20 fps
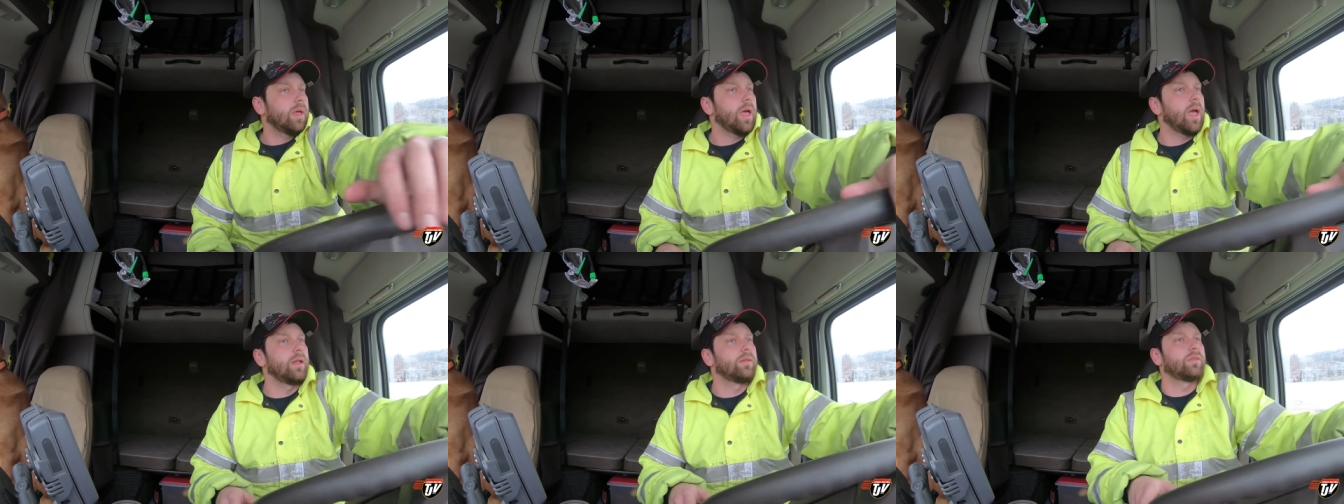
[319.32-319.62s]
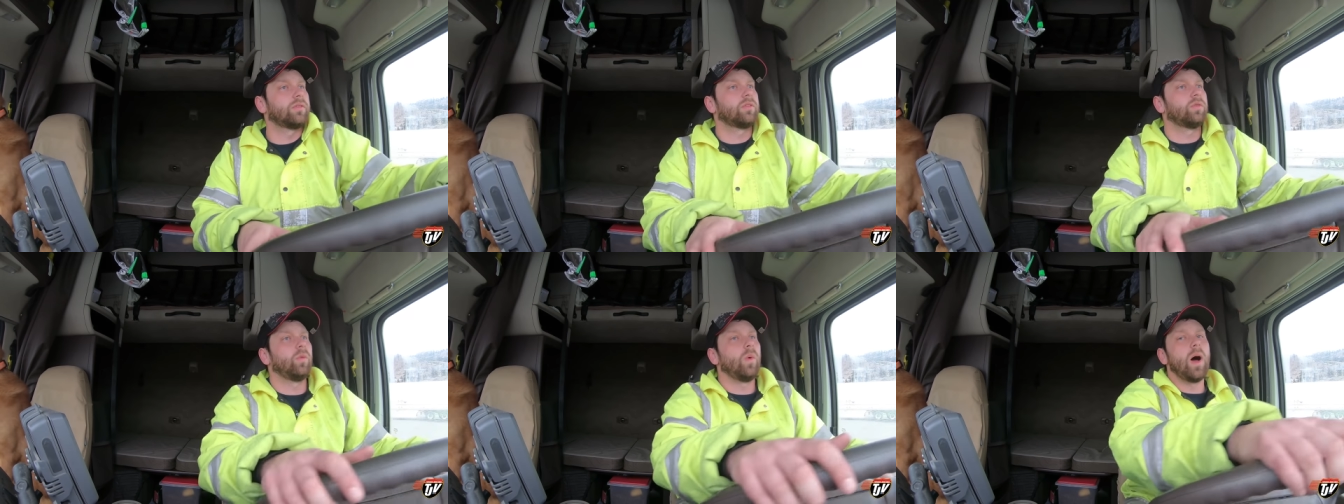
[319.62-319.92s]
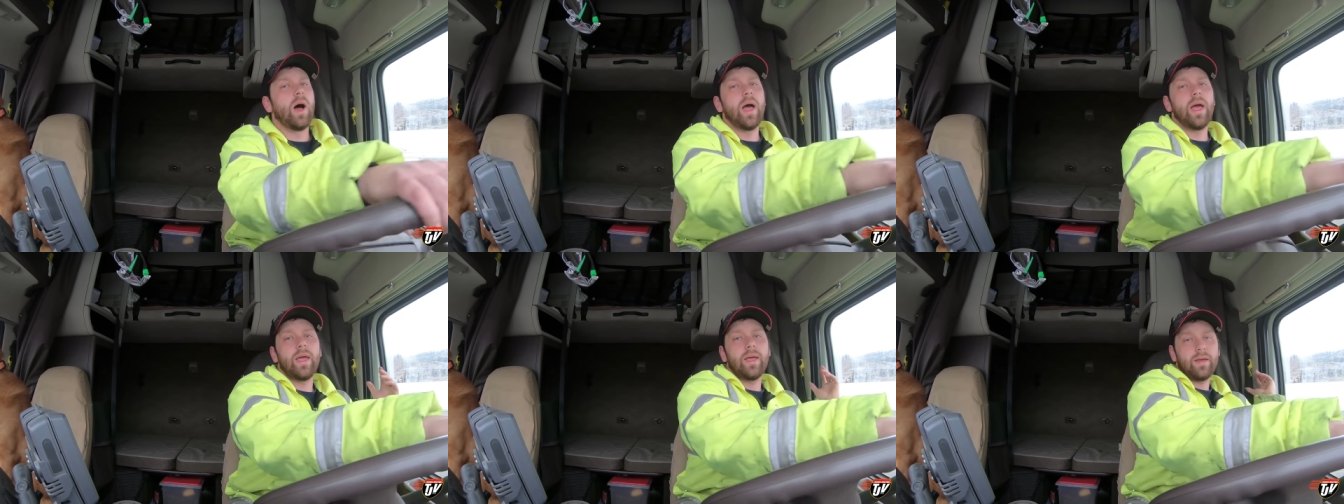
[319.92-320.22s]
hence
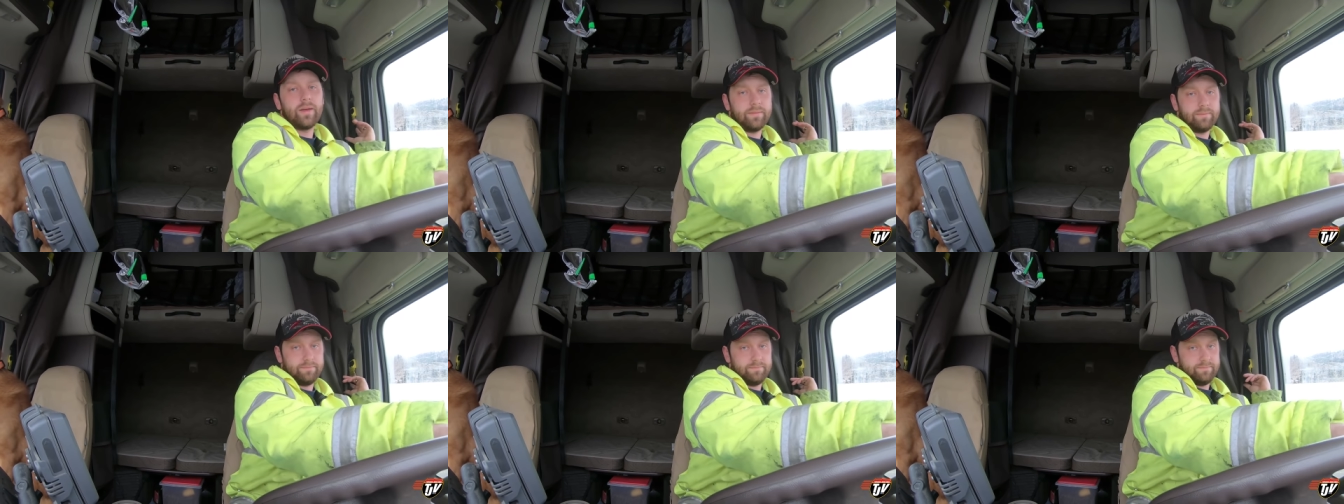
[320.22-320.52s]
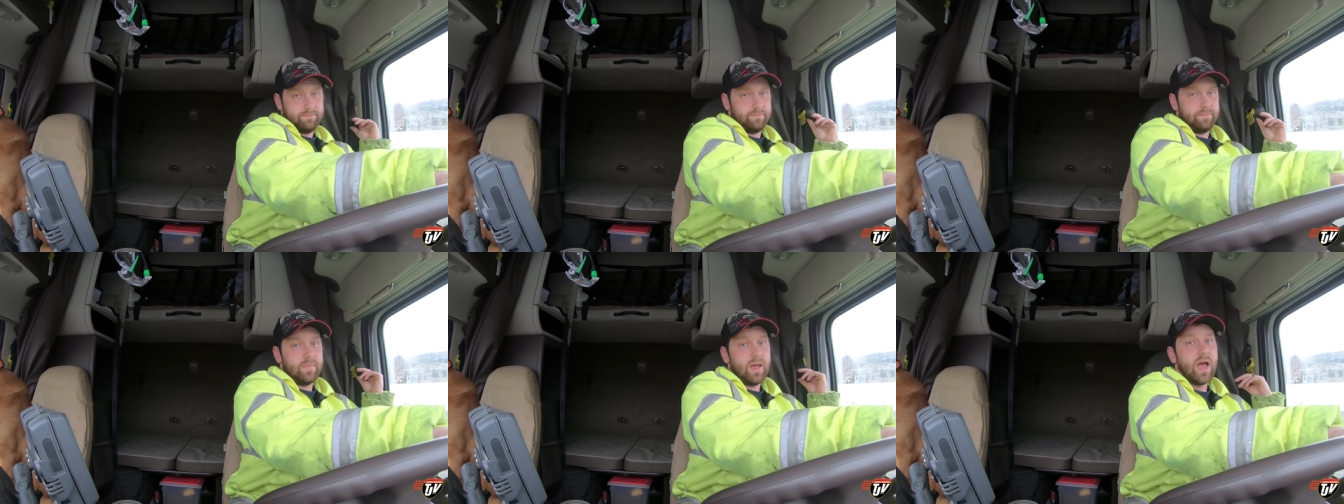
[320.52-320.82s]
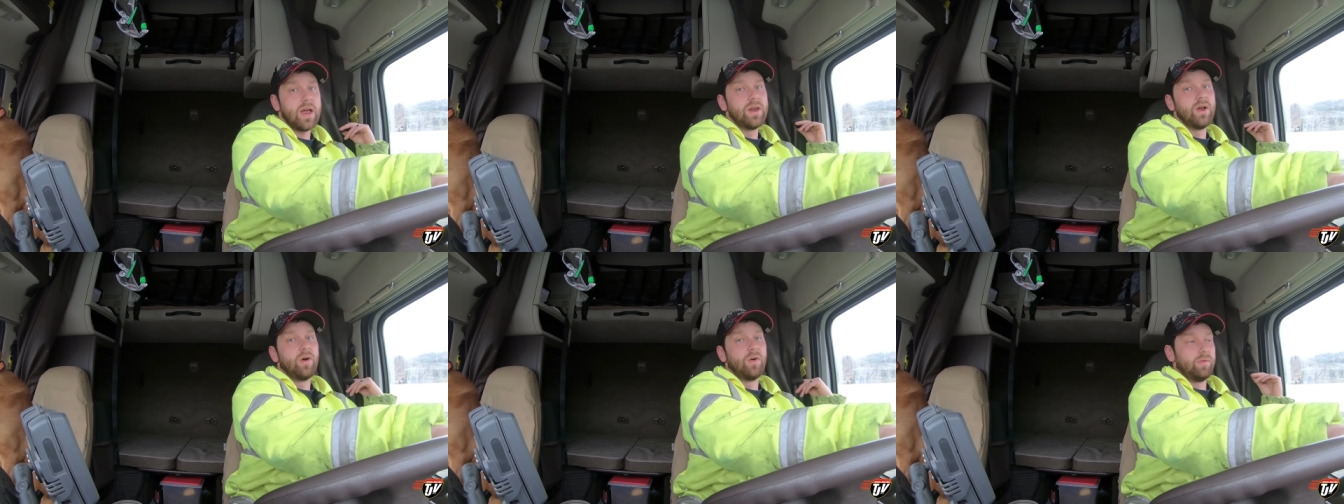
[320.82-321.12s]
why
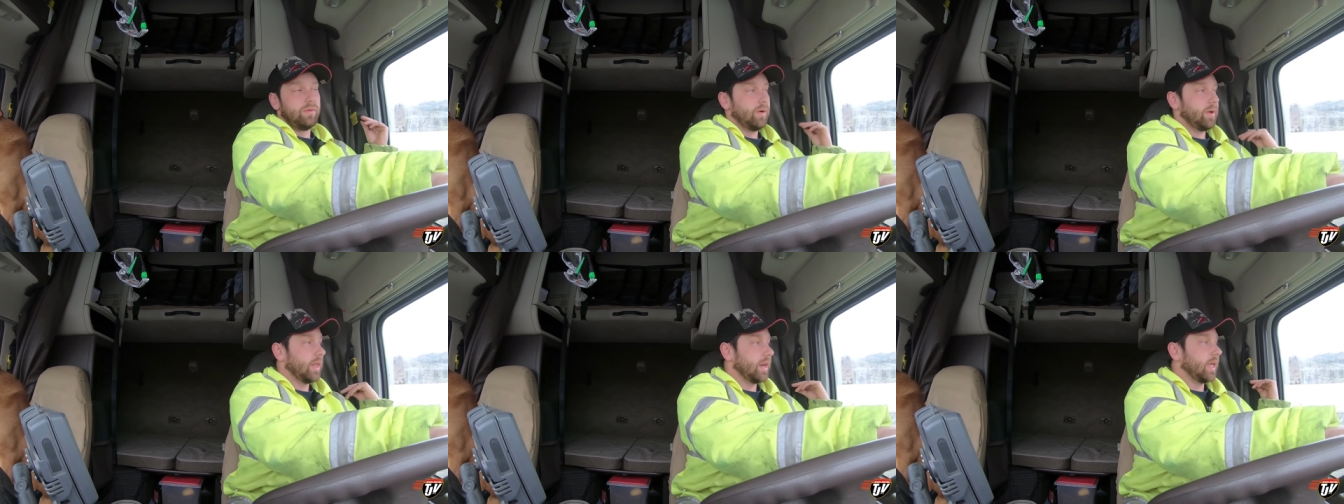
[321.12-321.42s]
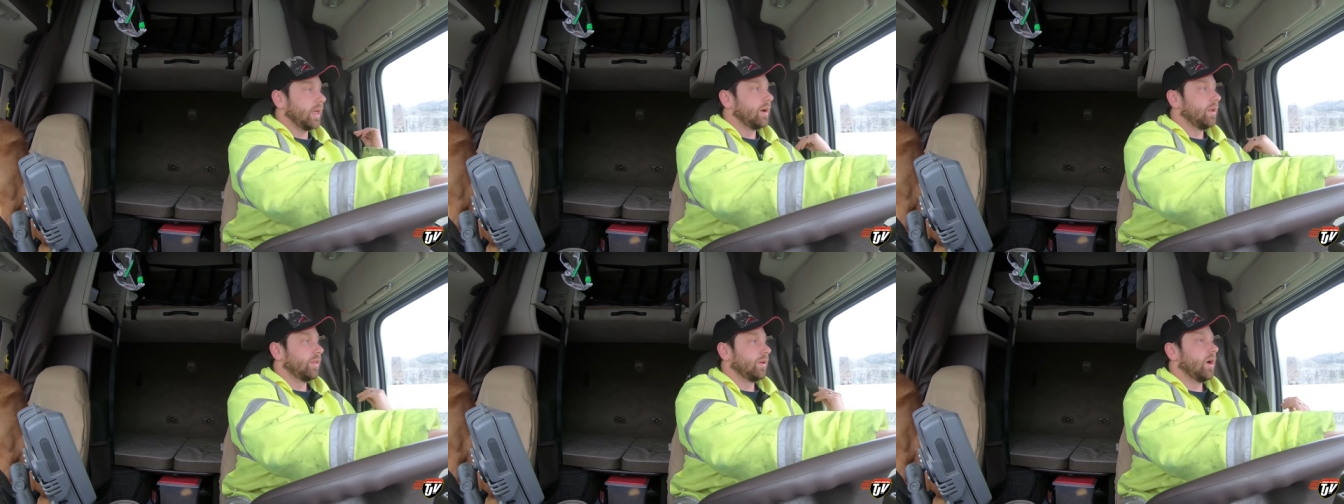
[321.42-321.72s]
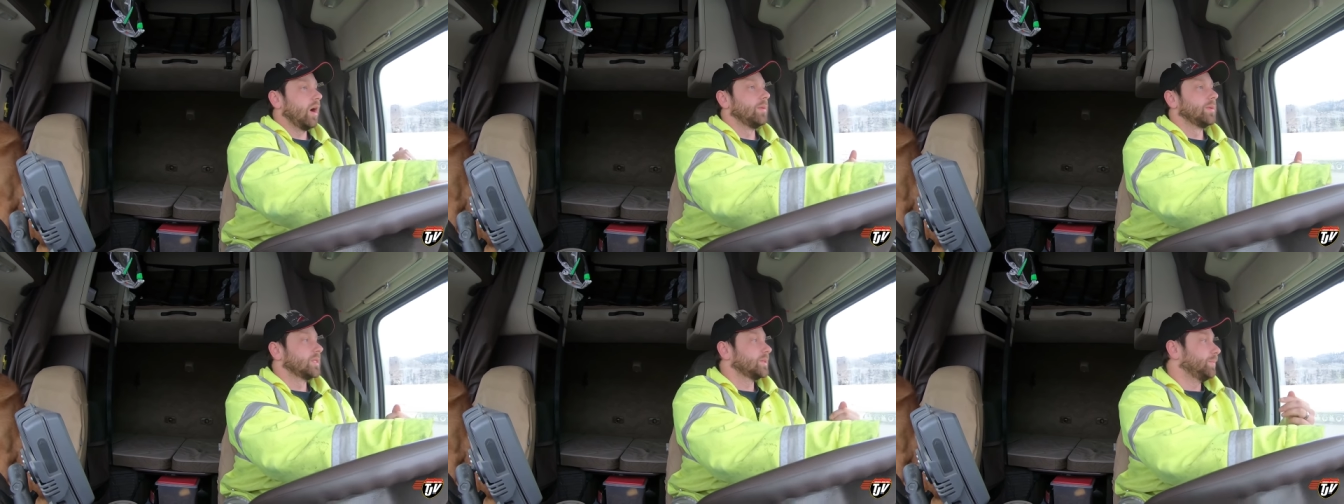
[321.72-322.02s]
I know I'm gonna get all the
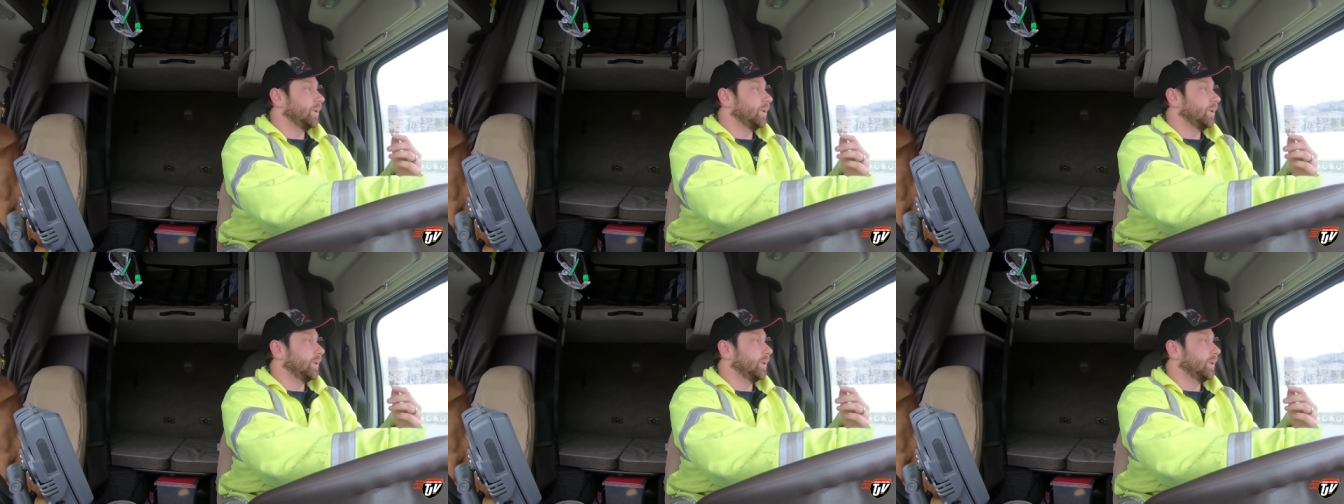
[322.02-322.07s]
comments,